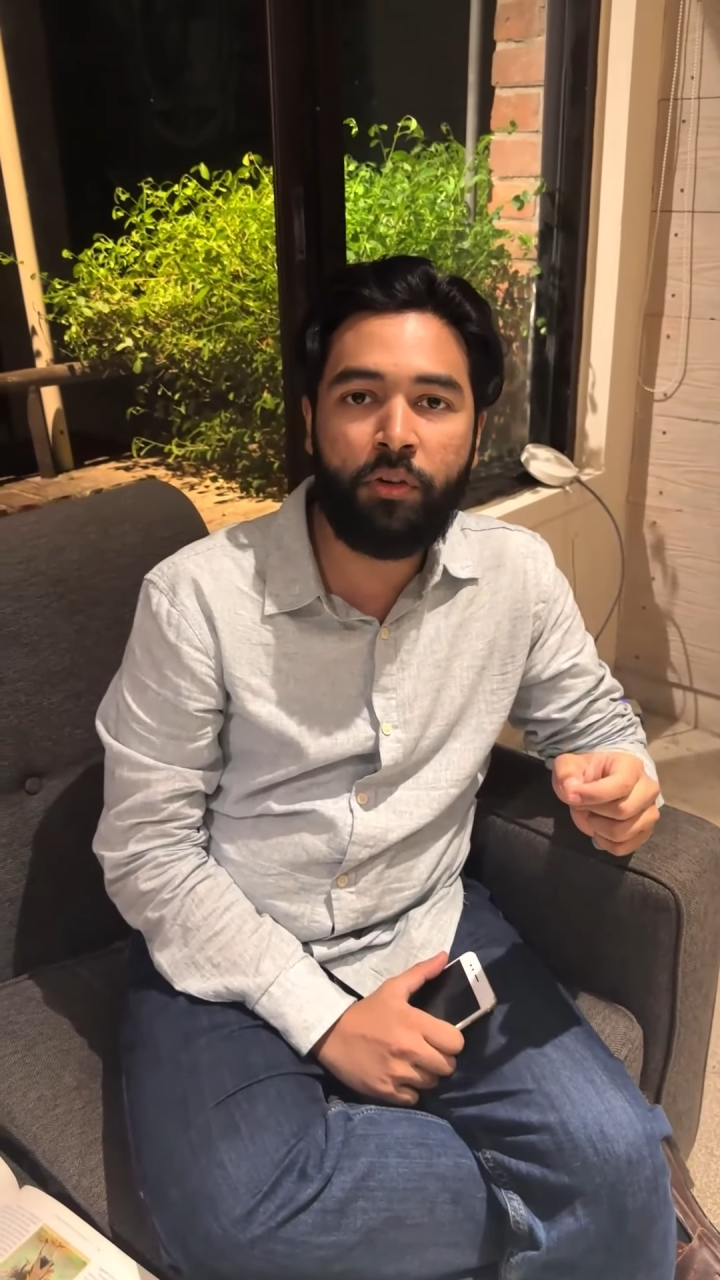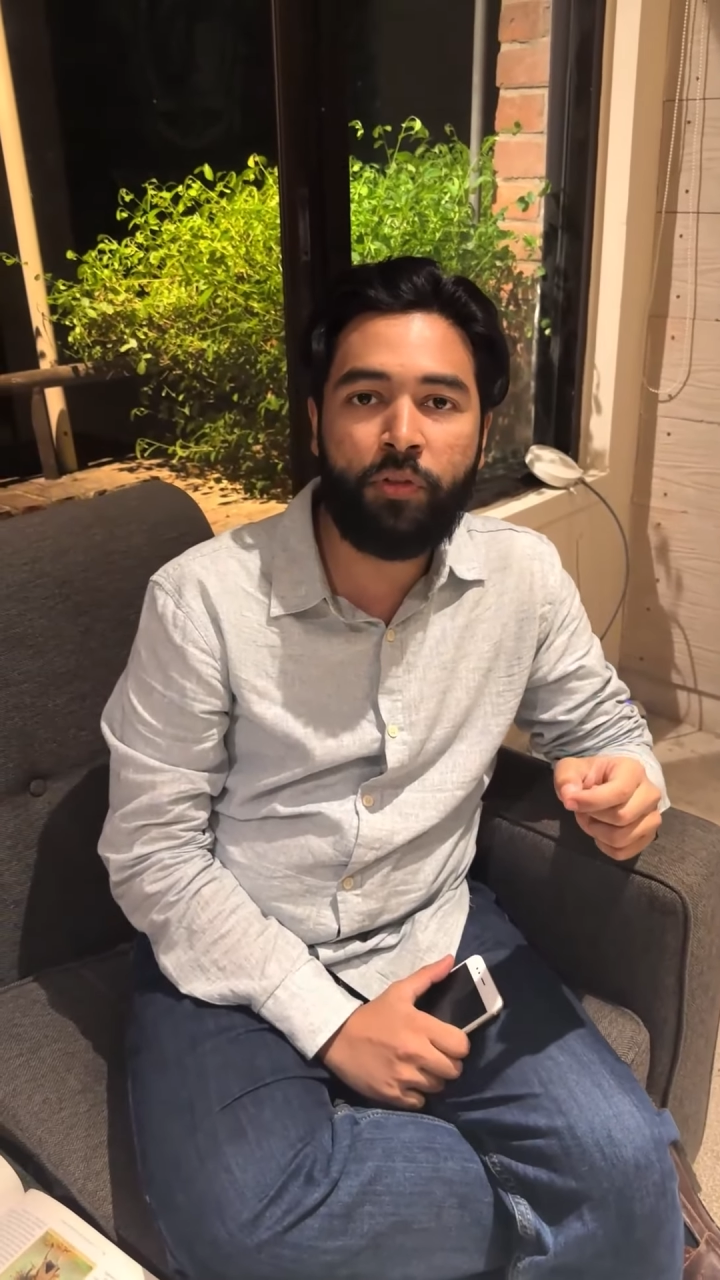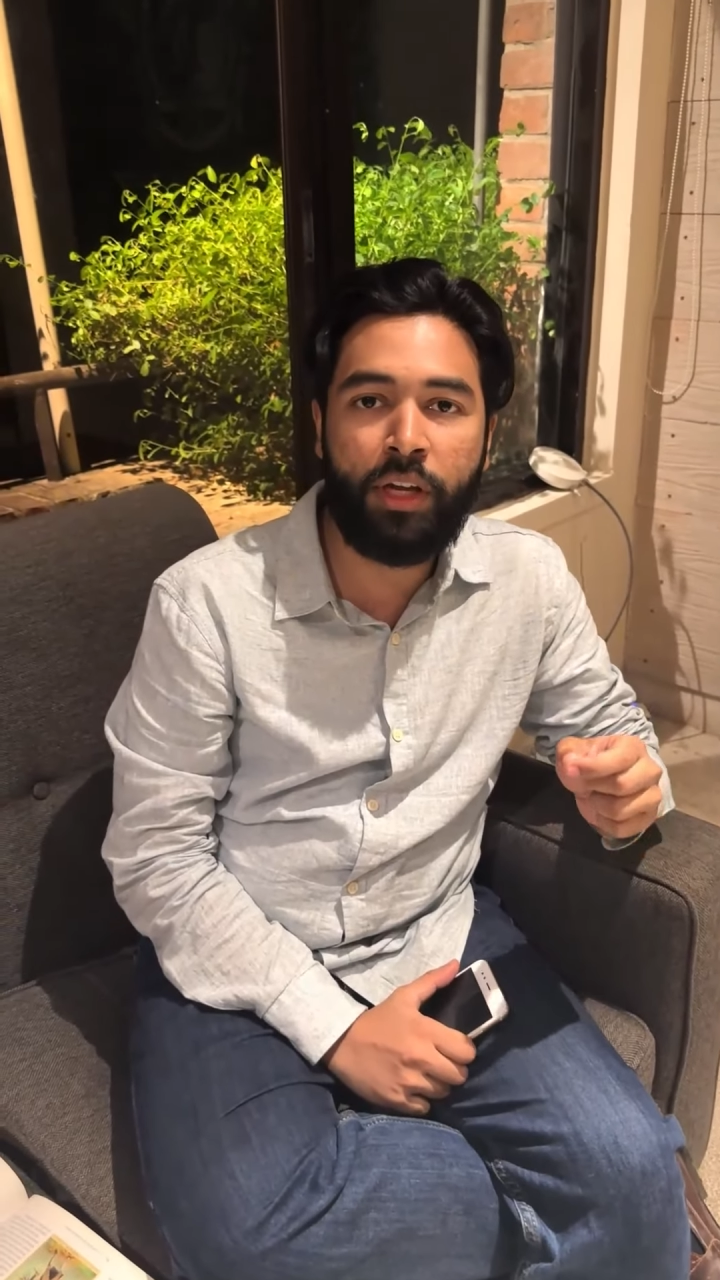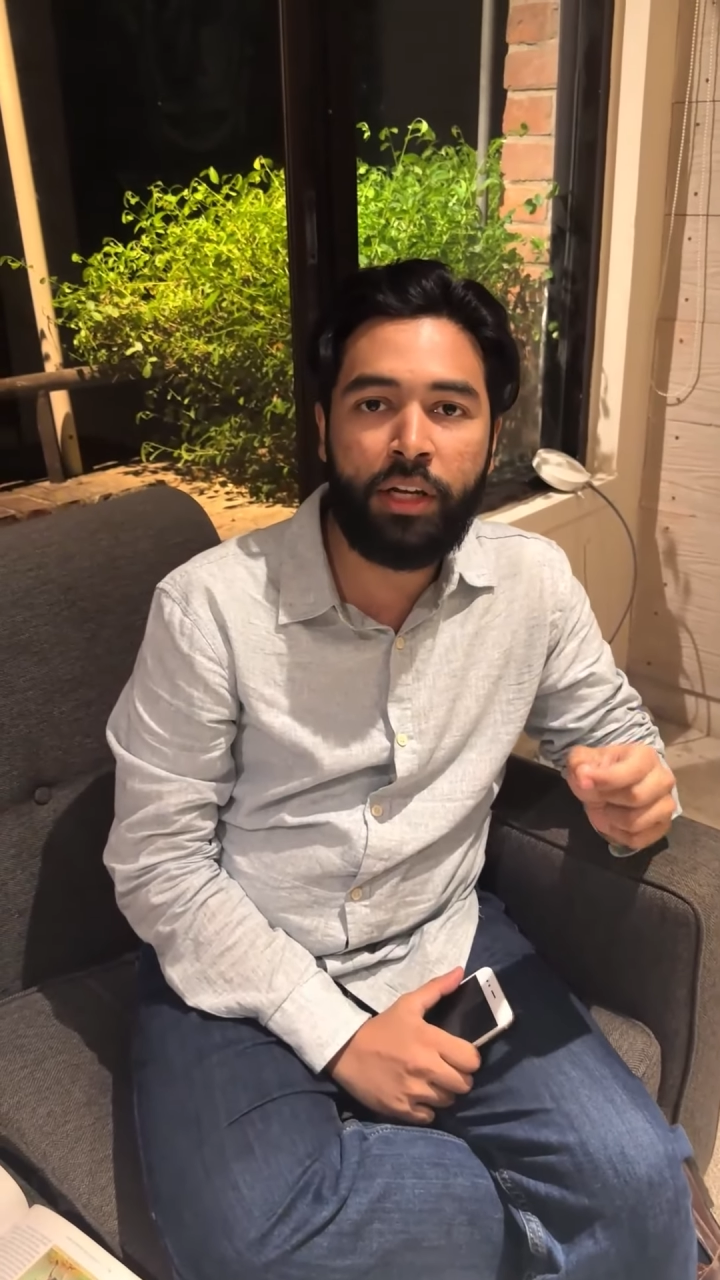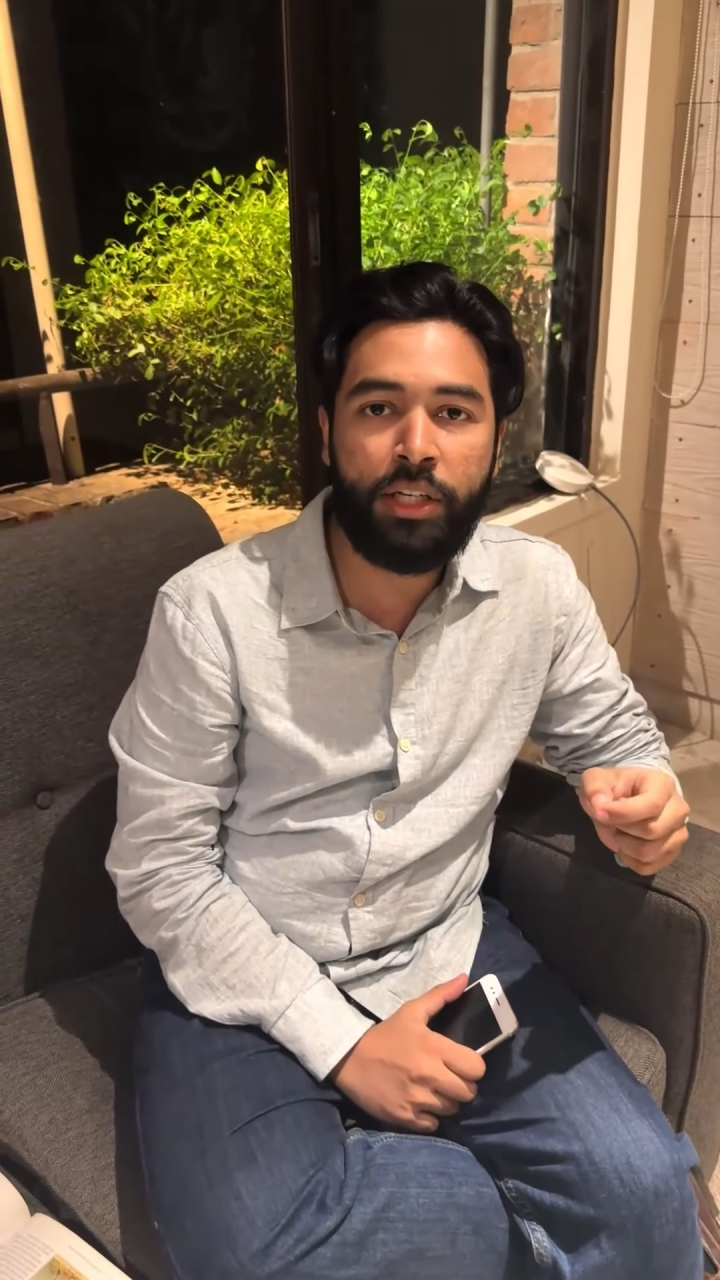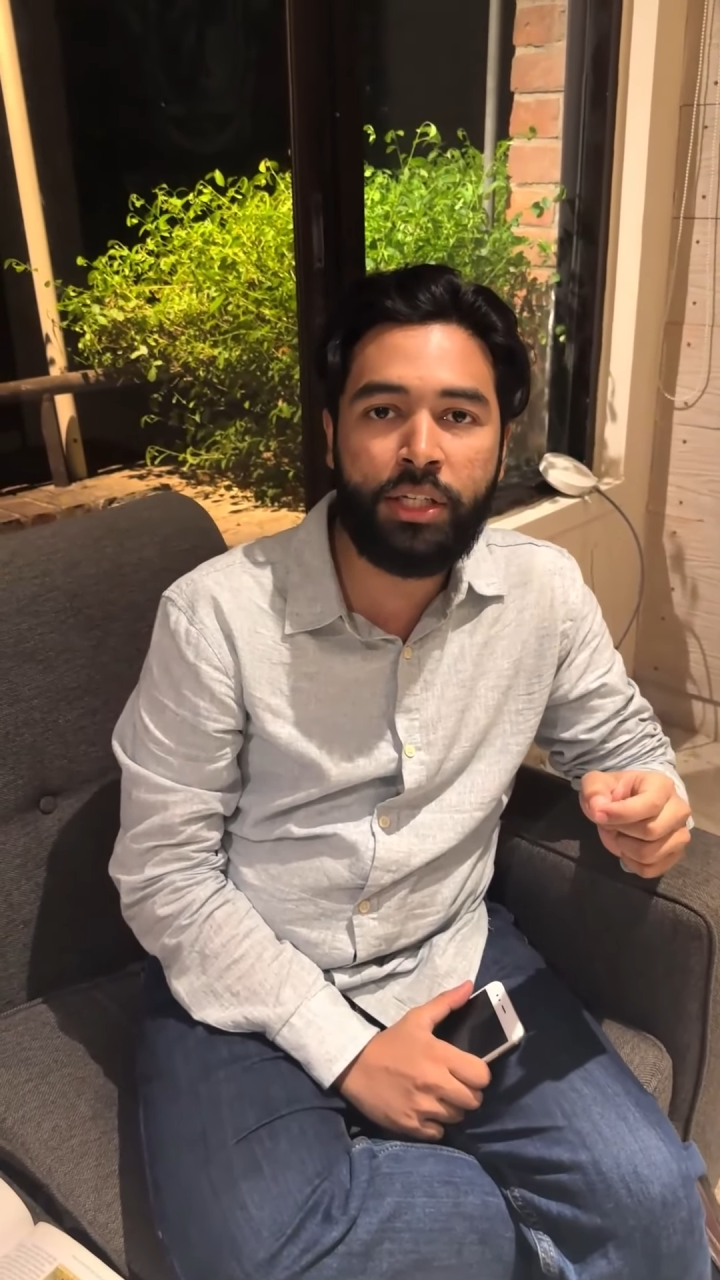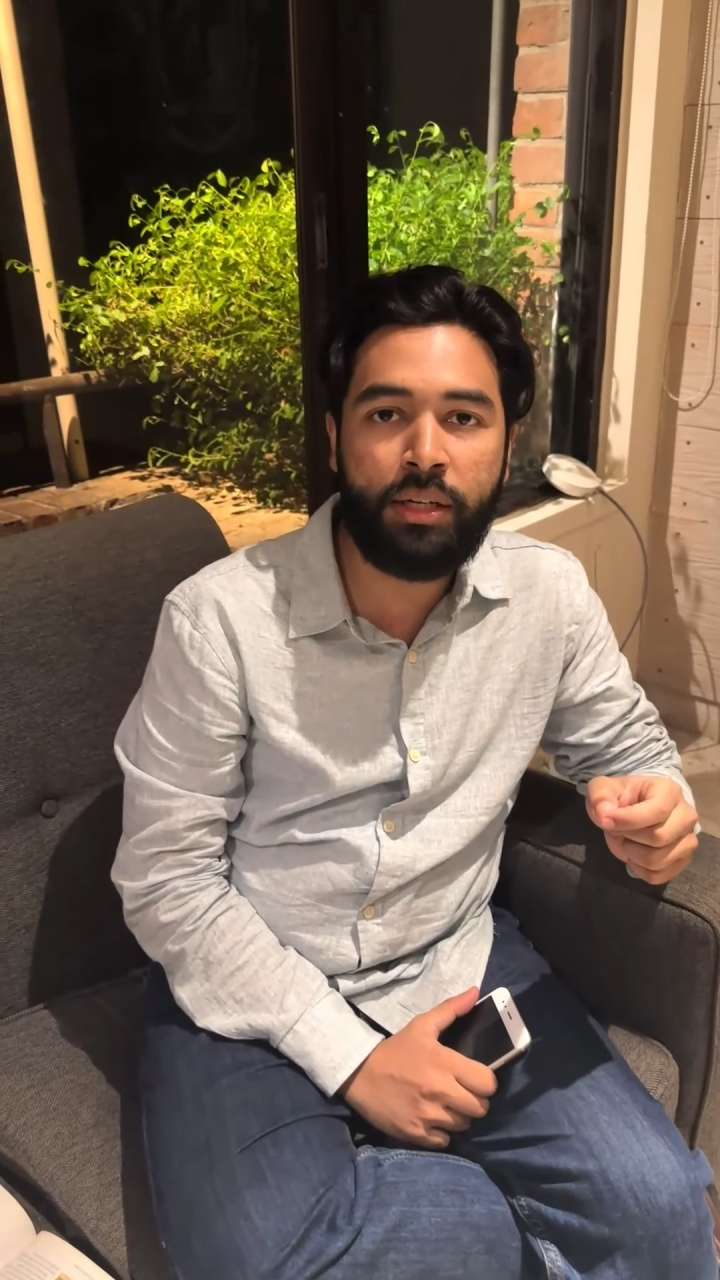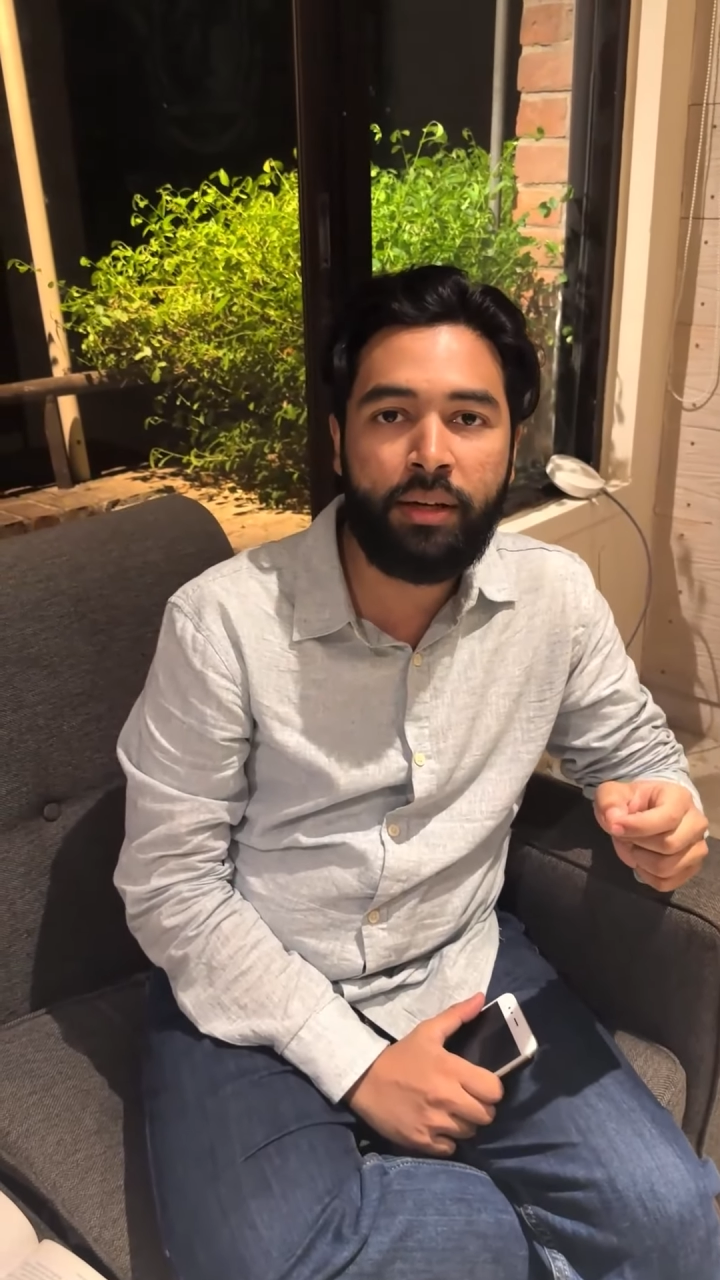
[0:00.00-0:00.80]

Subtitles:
of English,